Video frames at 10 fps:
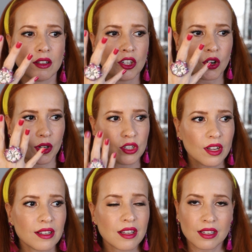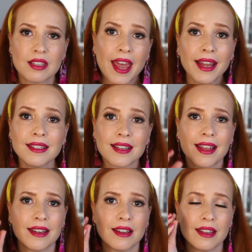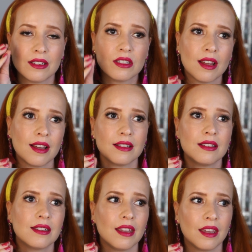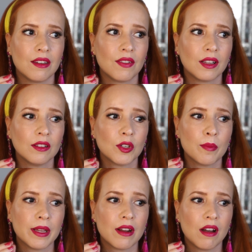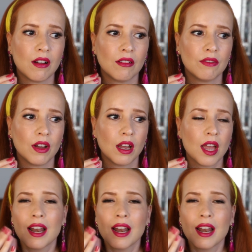you know, it does set, and it does give a little bit of,